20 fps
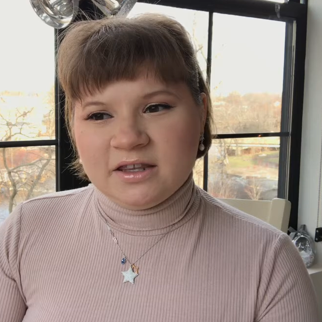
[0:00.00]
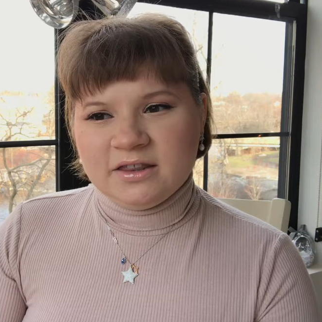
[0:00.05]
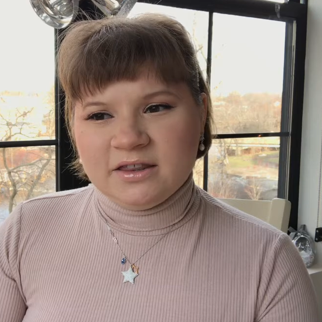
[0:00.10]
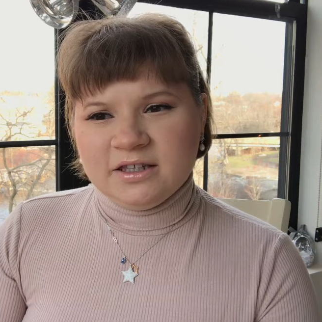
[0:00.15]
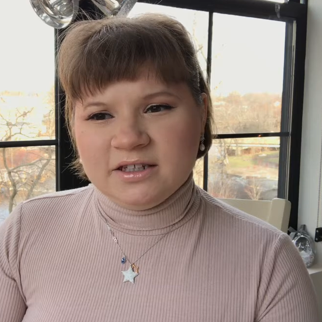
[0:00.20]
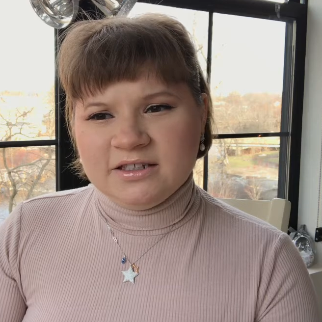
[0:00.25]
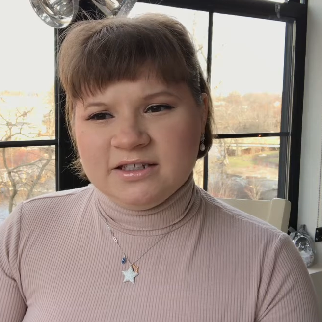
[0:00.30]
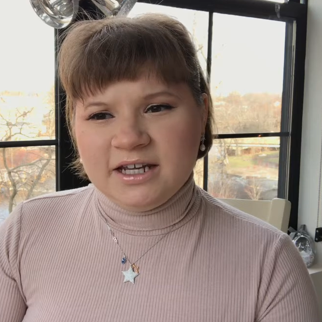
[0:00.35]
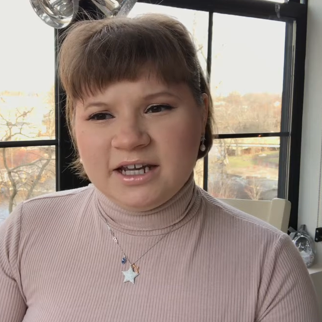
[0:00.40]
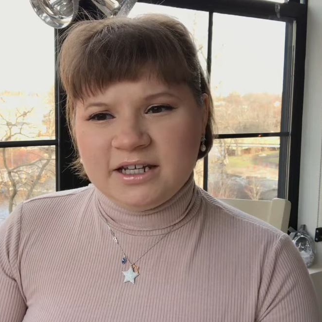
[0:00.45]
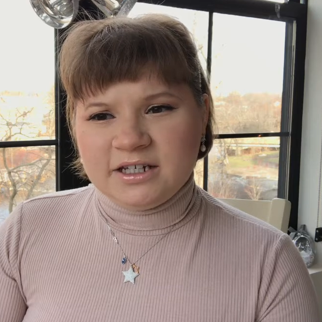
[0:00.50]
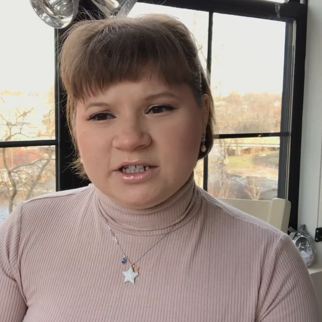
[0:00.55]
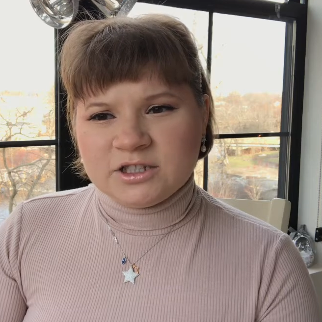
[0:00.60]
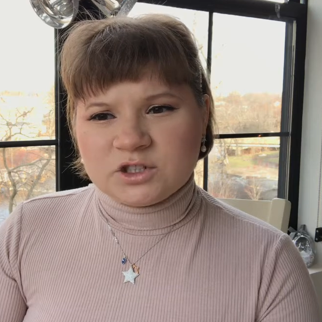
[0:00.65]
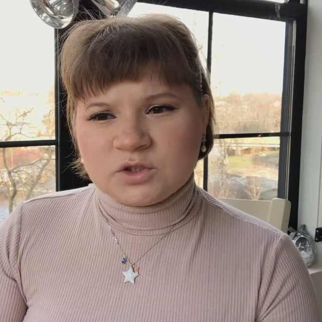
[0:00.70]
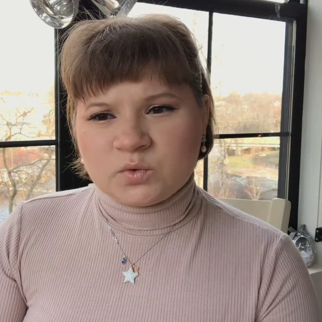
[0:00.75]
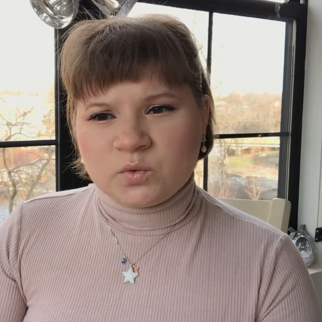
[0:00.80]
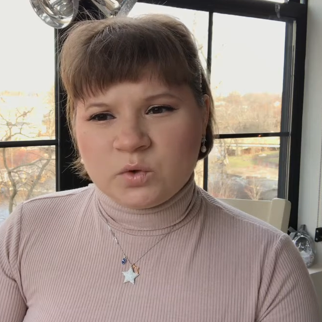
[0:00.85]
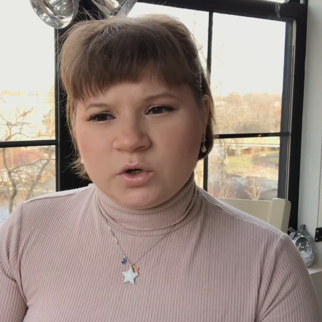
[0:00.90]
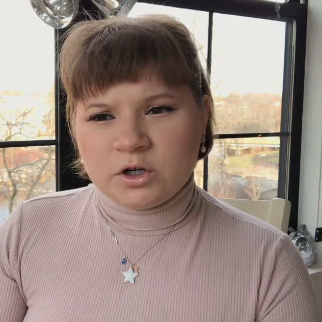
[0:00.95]
the Danish
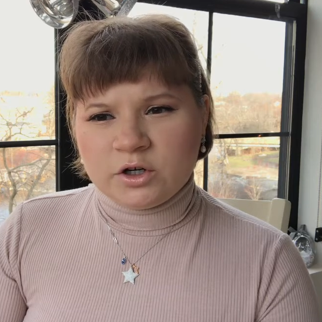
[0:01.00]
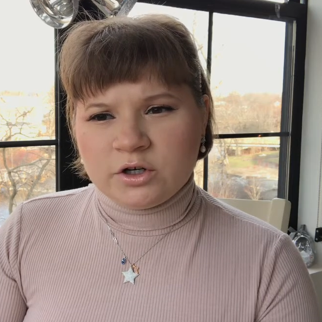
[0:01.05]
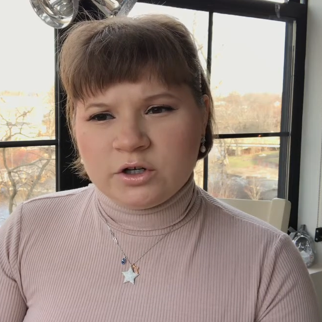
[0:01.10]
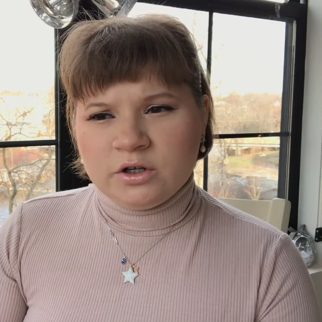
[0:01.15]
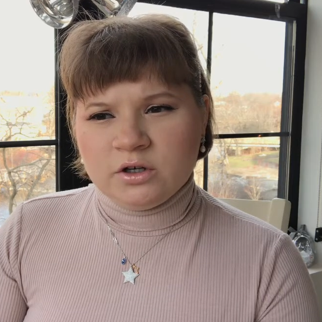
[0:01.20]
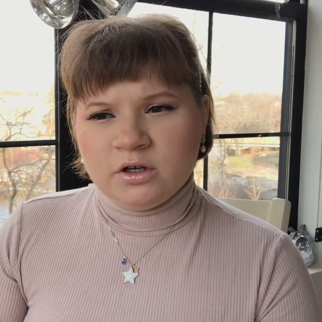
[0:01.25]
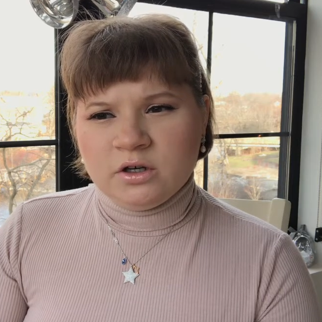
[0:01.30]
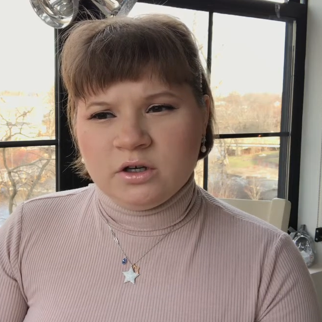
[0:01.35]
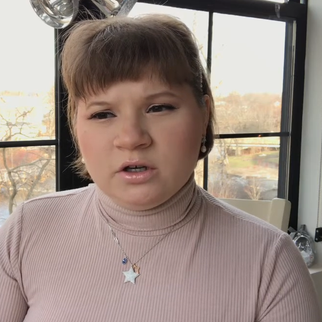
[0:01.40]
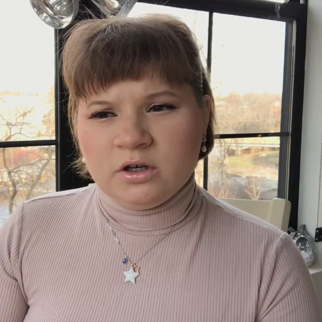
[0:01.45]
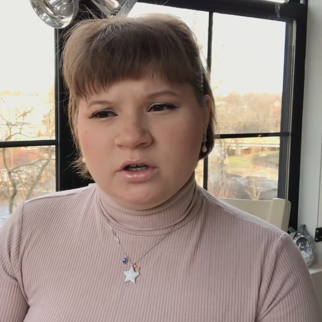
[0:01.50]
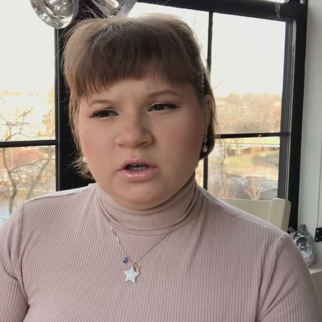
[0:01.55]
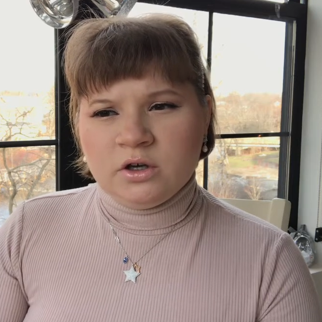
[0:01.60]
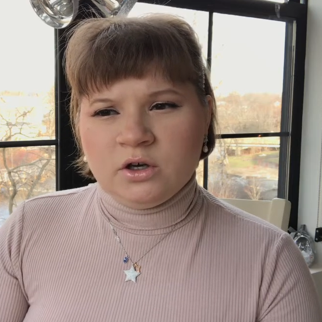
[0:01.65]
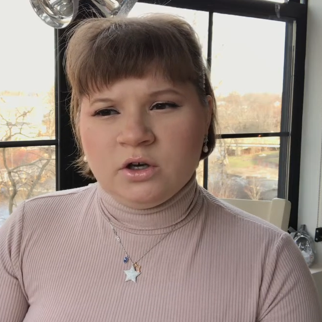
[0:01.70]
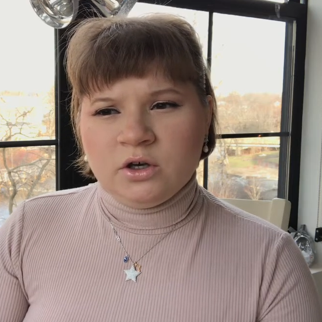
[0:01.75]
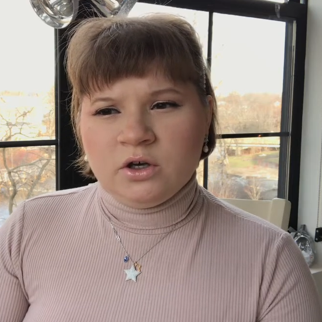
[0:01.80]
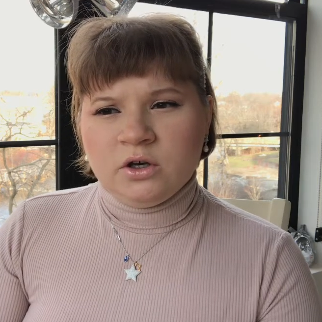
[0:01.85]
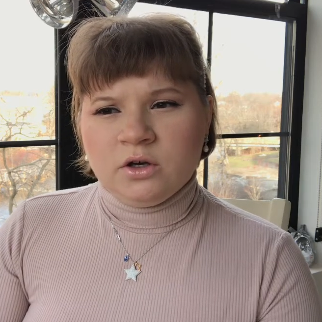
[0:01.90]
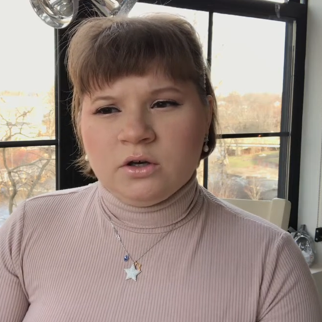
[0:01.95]
word
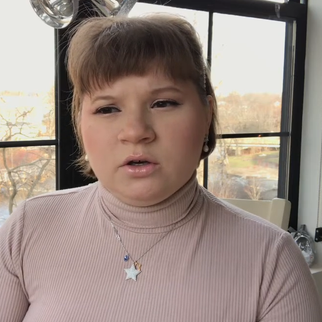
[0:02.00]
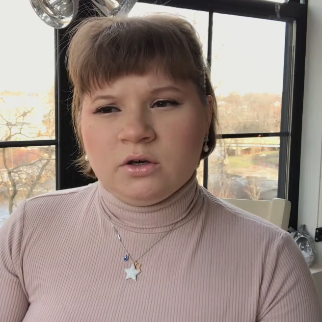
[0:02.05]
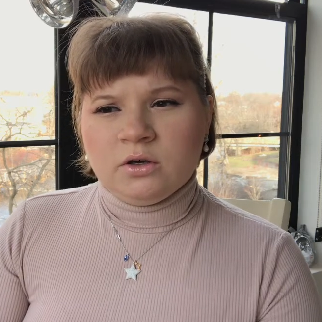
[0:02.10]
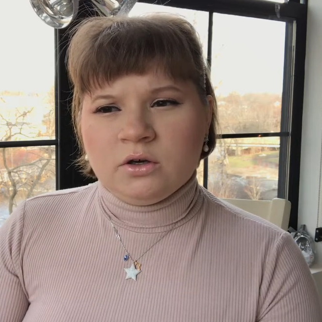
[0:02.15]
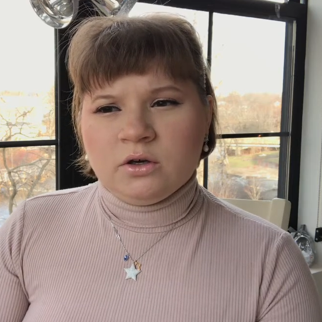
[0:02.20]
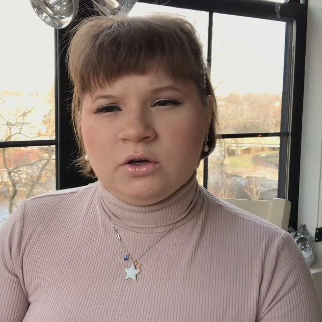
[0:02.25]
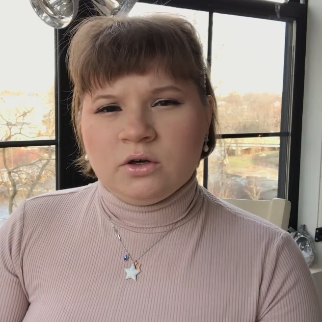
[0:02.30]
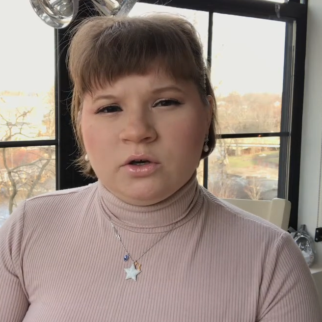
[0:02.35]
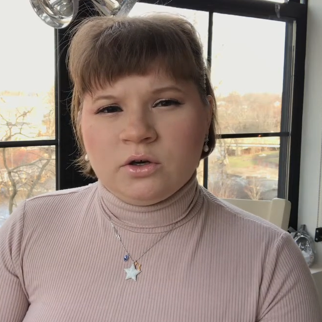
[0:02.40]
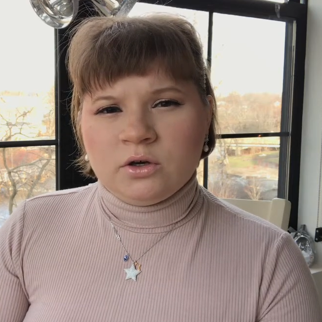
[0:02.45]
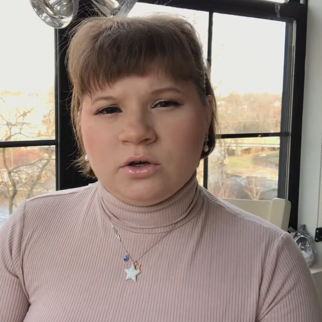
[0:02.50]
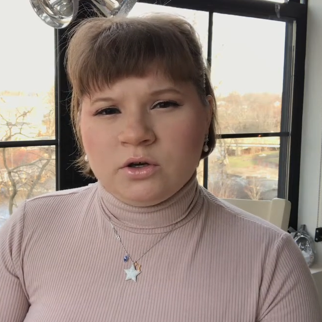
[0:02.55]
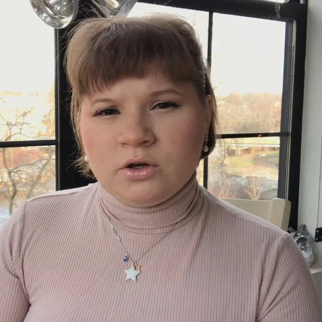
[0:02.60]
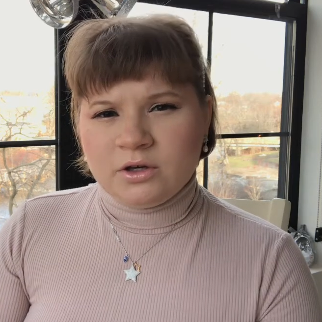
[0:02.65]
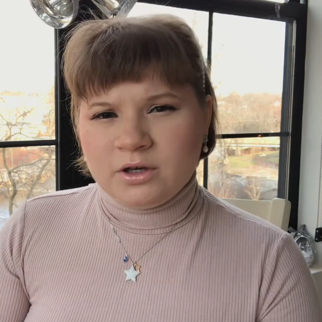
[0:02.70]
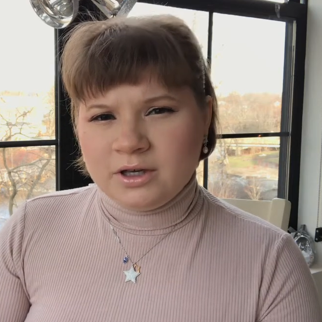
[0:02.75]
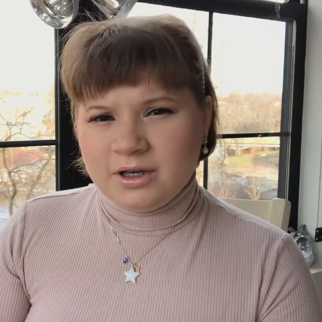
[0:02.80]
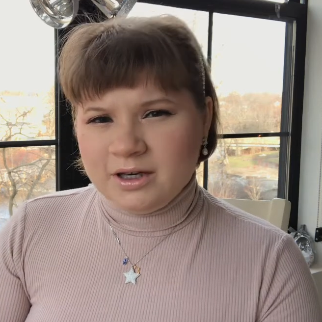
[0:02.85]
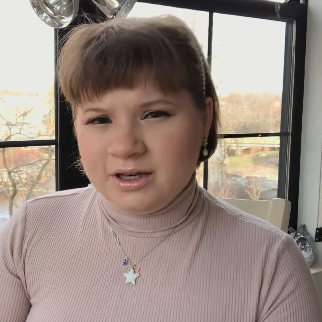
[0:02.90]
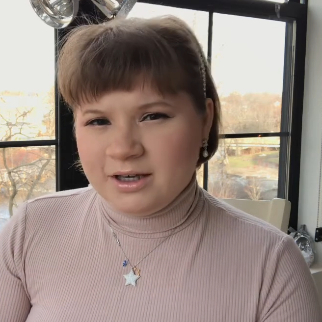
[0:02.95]

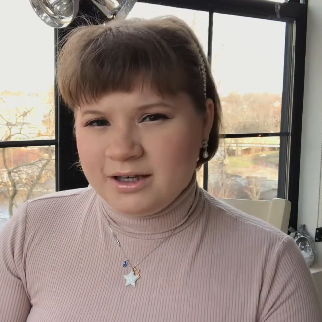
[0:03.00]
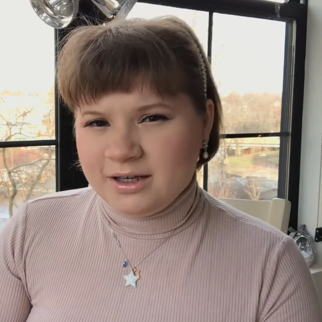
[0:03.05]
hygge.